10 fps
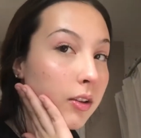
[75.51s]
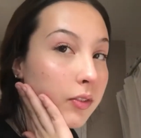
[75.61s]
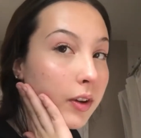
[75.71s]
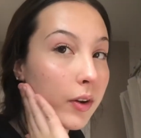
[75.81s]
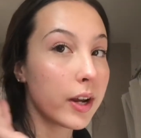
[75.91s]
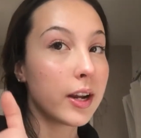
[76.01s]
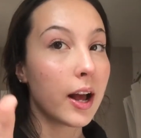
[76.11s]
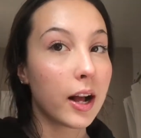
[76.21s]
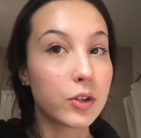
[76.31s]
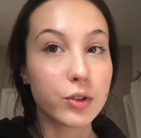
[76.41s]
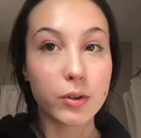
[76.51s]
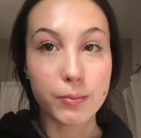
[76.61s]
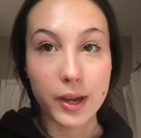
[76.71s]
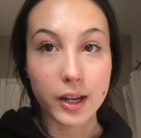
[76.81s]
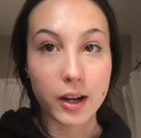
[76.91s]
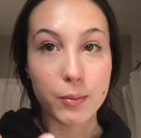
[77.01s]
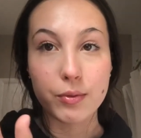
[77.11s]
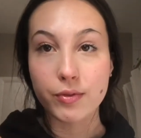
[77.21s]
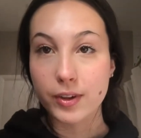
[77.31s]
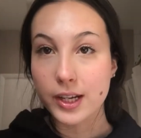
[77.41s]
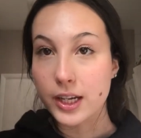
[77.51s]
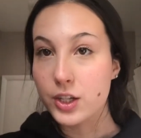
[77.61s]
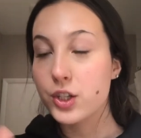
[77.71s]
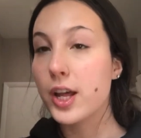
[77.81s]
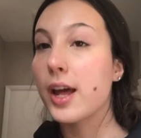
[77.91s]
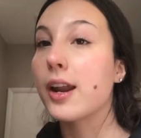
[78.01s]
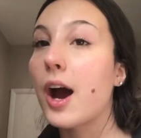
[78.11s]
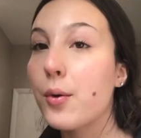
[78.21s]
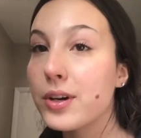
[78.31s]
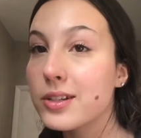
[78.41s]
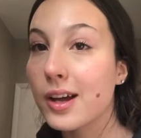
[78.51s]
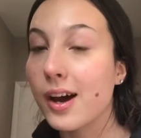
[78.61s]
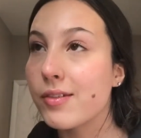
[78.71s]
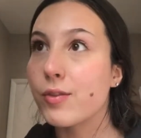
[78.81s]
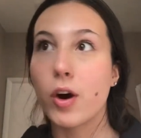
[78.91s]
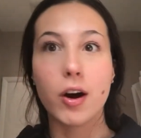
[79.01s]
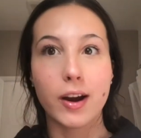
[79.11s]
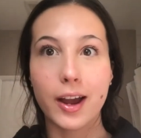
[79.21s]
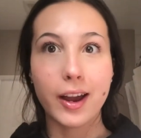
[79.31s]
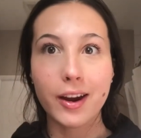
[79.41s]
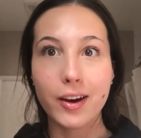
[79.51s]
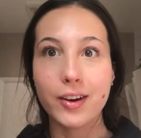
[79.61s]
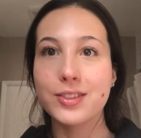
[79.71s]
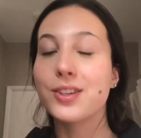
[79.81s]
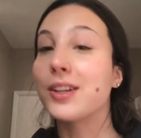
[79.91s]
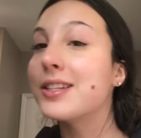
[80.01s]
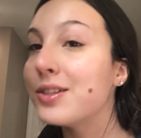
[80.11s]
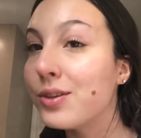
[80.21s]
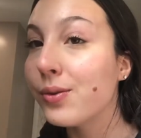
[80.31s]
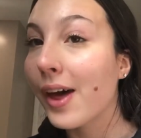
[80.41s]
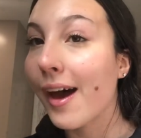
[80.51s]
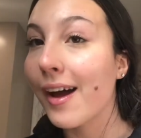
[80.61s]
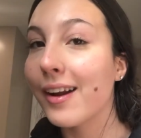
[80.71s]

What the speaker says: very natural makeup finished, and now it is time for our hair, so let's do that.